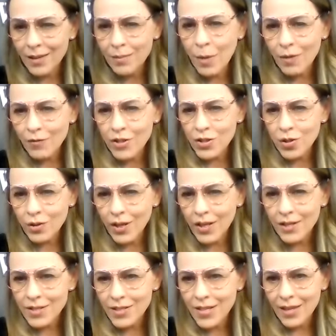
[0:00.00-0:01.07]
come on,
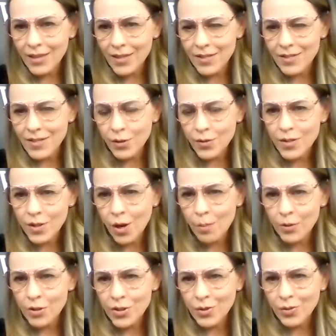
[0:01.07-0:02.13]
Victoria, take this, here's an
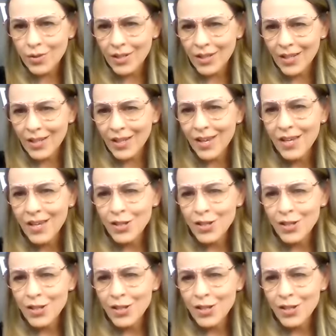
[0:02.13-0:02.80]
opportunity.